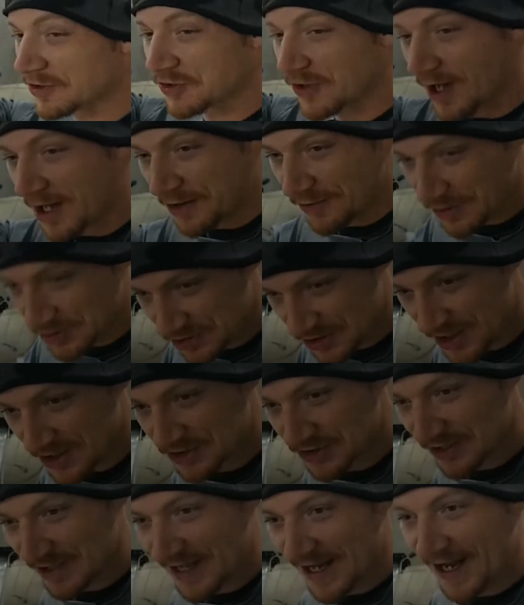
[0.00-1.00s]
trying to
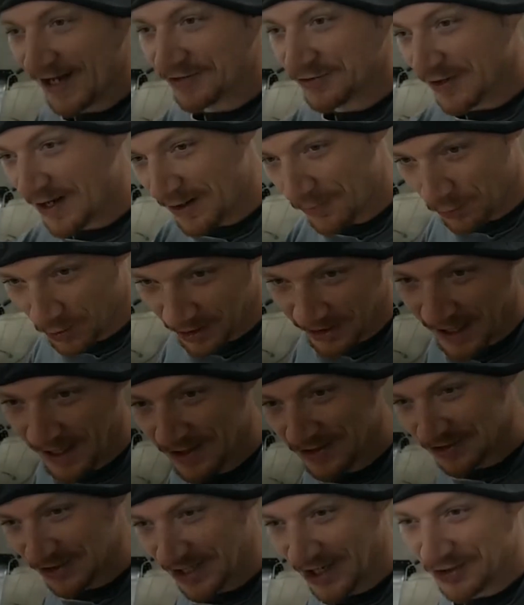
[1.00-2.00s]
adjust to that, trying to work
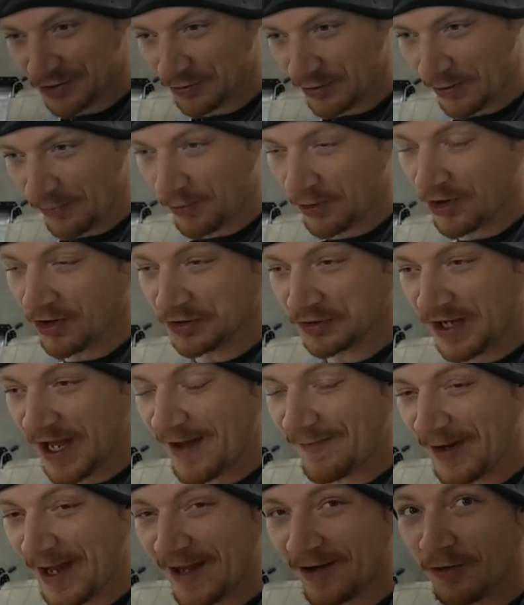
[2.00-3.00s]
out a schedule at work, so I
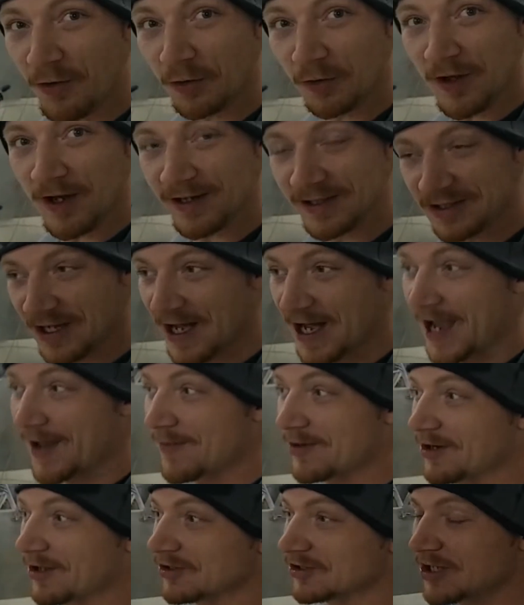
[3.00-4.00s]
haven't had a whole lot of
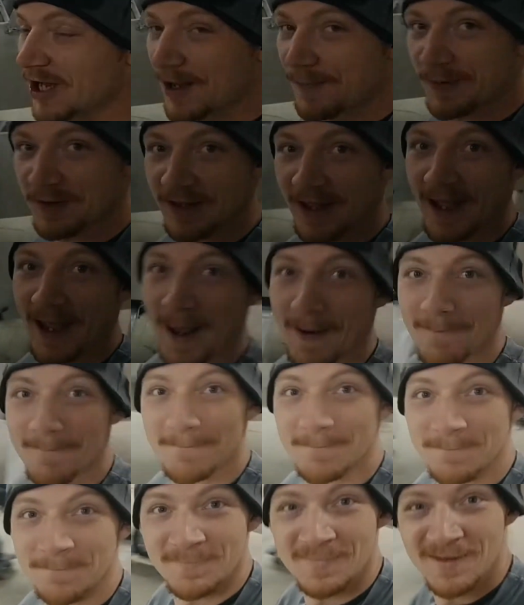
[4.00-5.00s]
time. And on top of
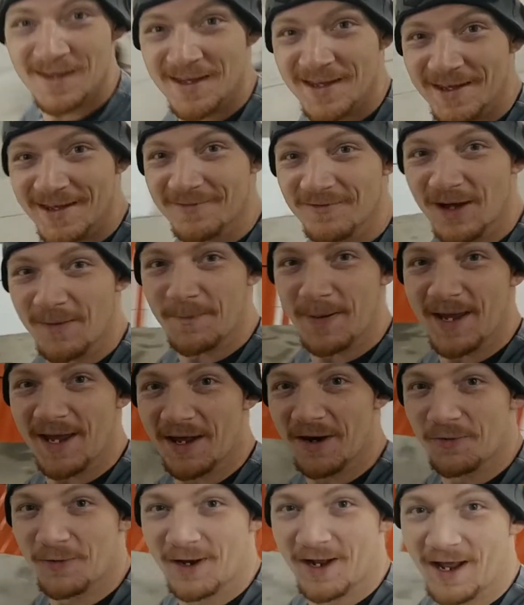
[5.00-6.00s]
that, if I
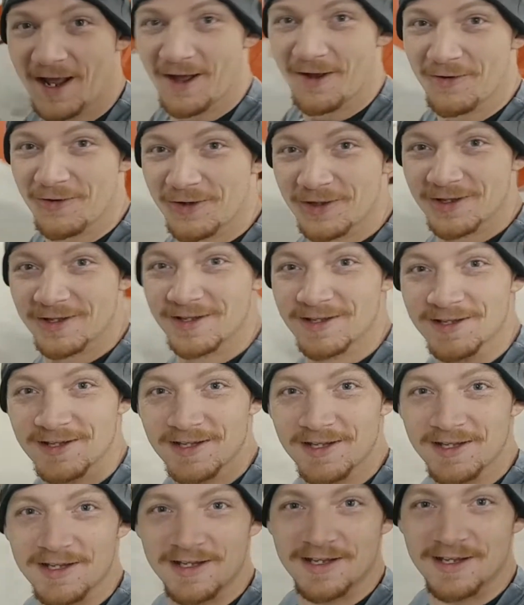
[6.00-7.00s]
pan around,
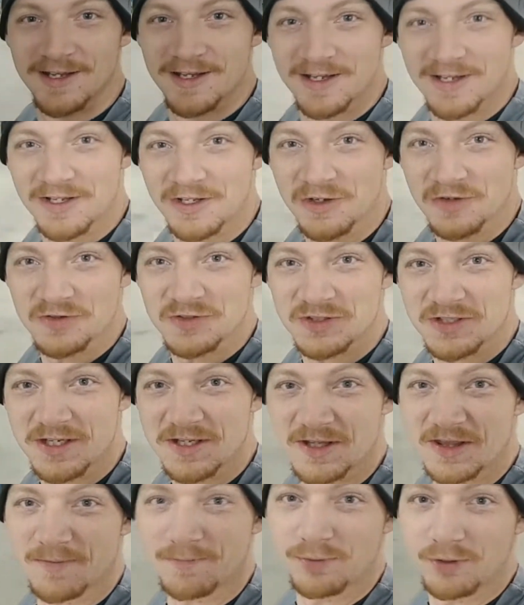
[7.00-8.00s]
you'll see
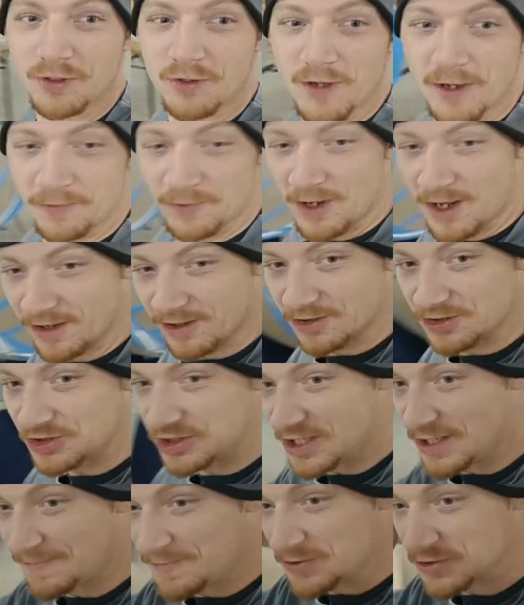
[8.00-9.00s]
that the blue Ironca
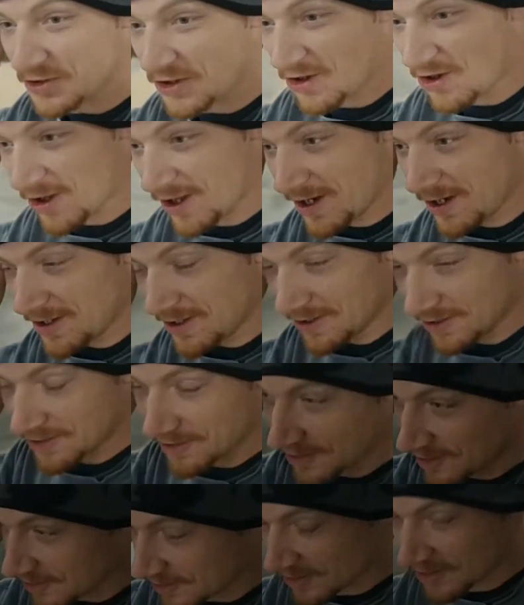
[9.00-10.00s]
Chief is gone,
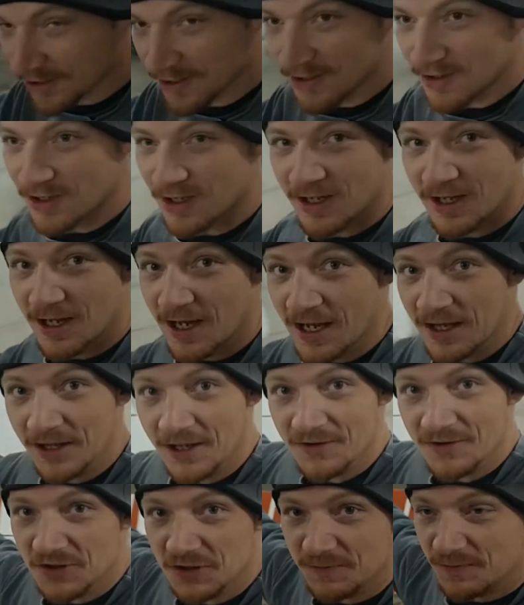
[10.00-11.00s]
and
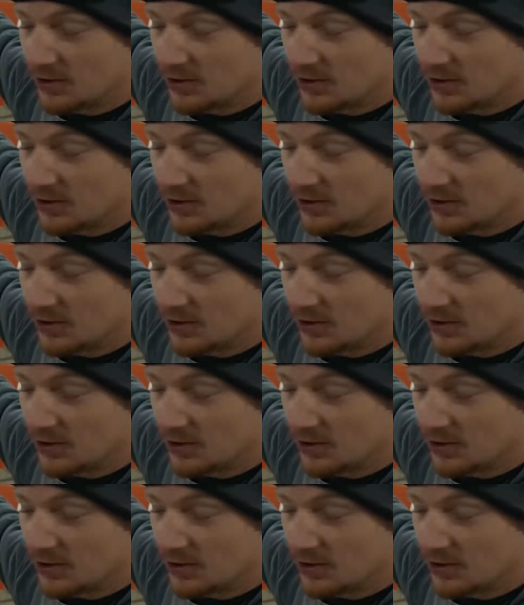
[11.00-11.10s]
there's this